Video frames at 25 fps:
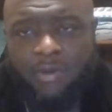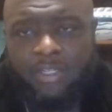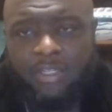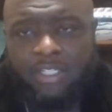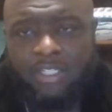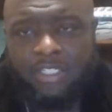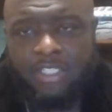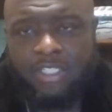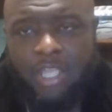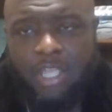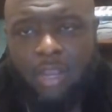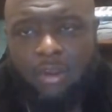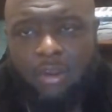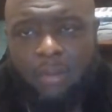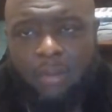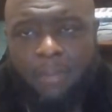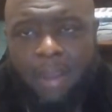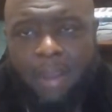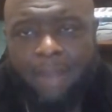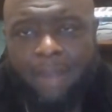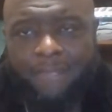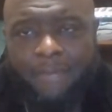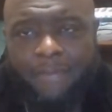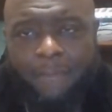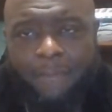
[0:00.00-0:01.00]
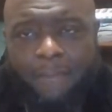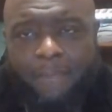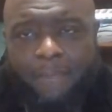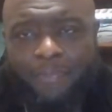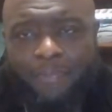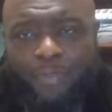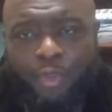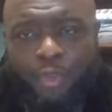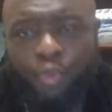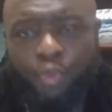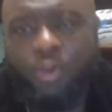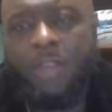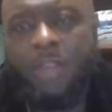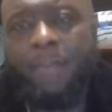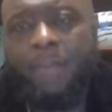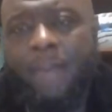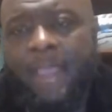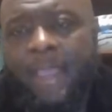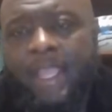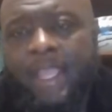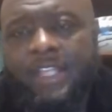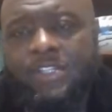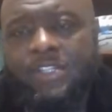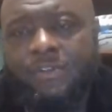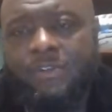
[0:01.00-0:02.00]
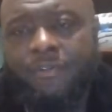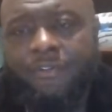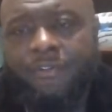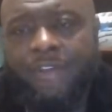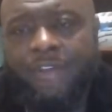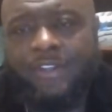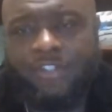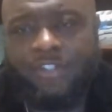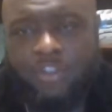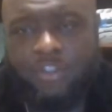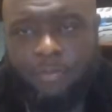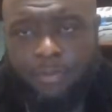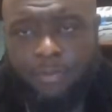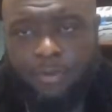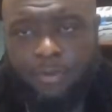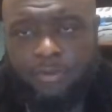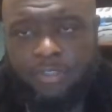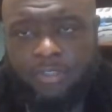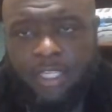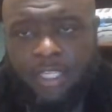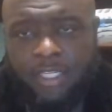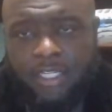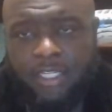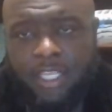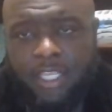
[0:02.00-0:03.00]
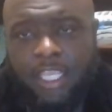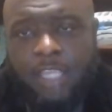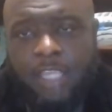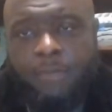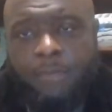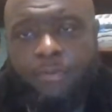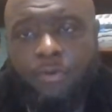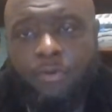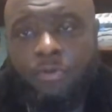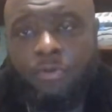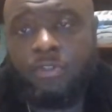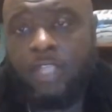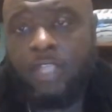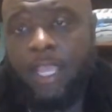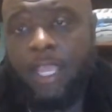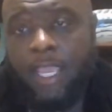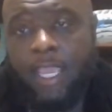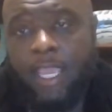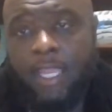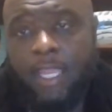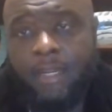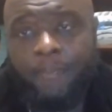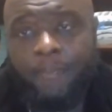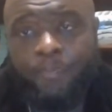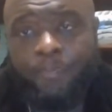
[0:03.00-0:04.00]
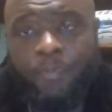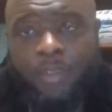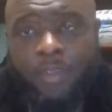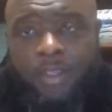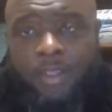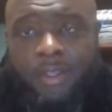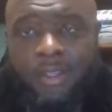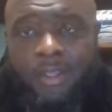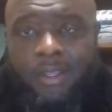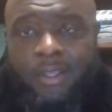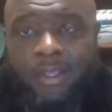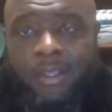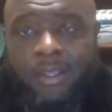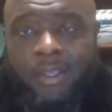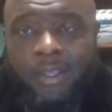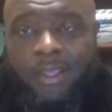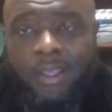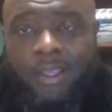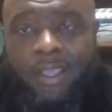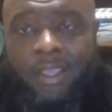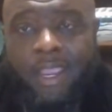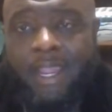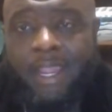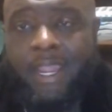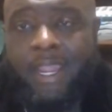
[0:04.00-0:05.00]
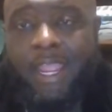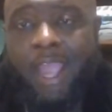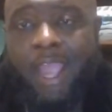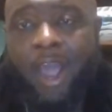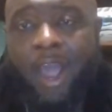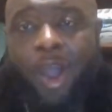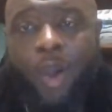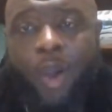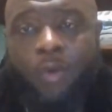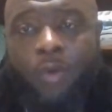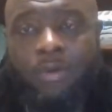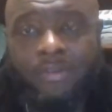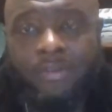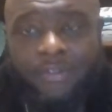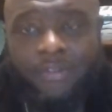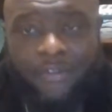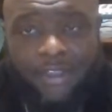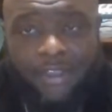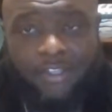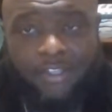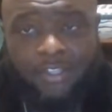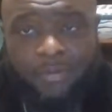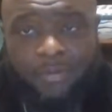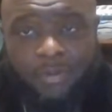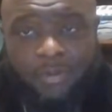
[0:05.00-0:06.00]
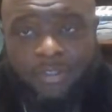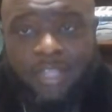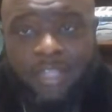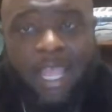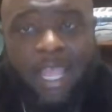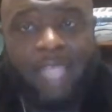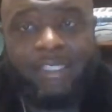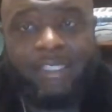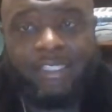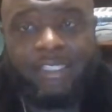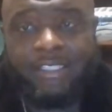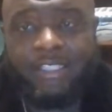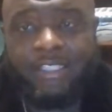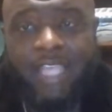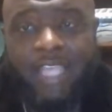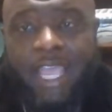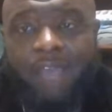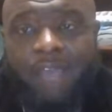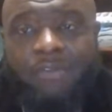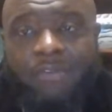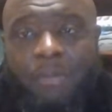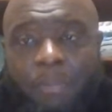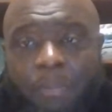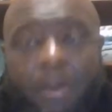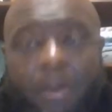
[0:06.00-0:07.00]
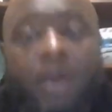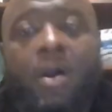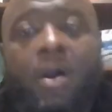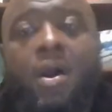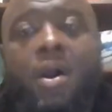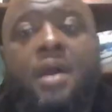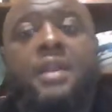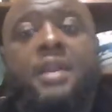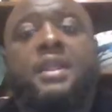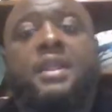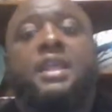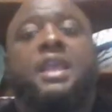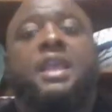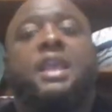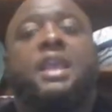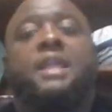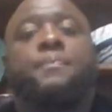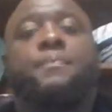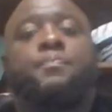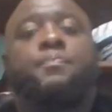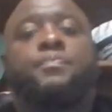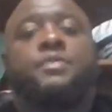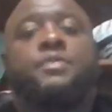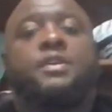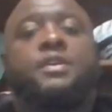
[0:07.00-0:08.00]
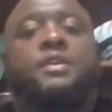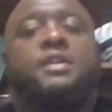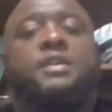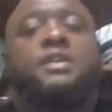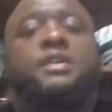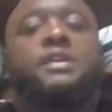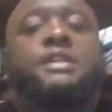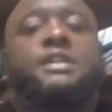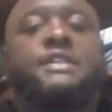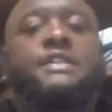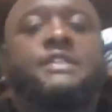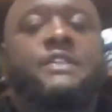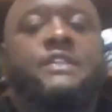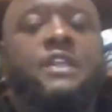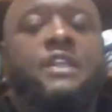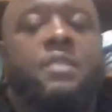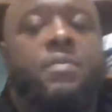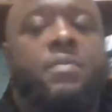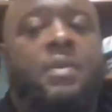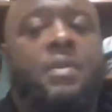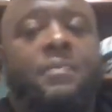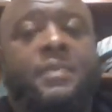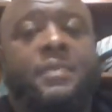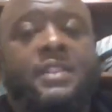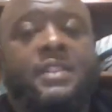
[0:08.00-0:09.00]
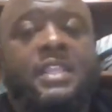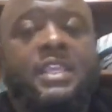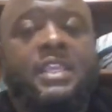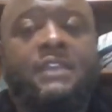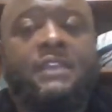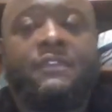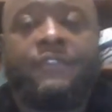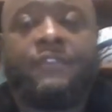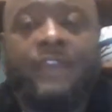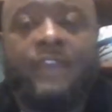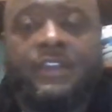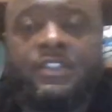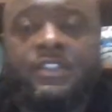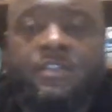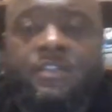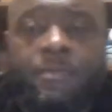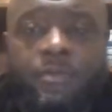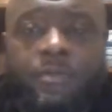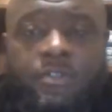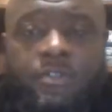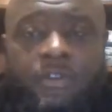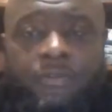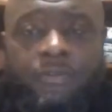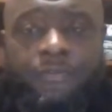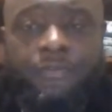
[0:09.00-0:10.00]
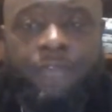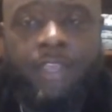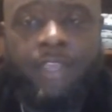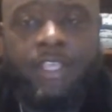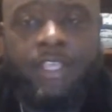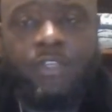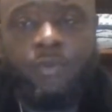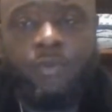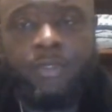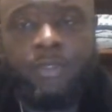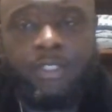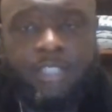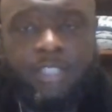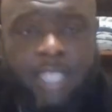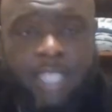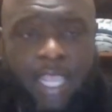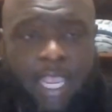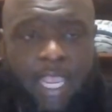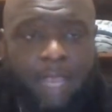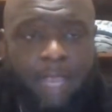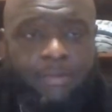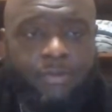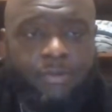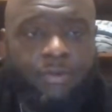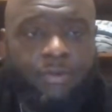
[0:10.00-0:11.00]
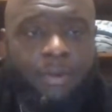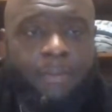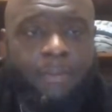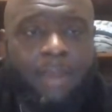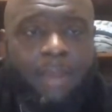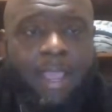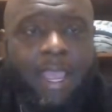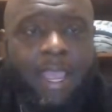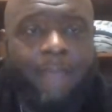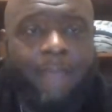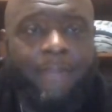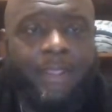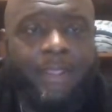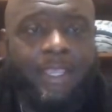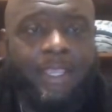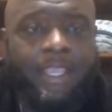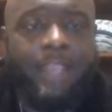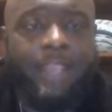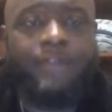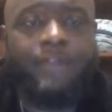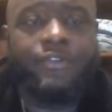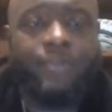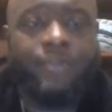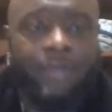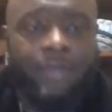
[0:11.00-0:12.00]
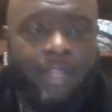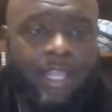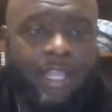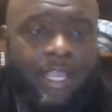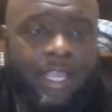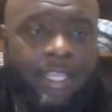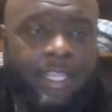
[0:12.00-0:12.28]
talk about the three major festivals that the Hebrews had. And they all were festivals, not just to have a party and celebrate, but these festivals, a feast, was time to remind the Israelites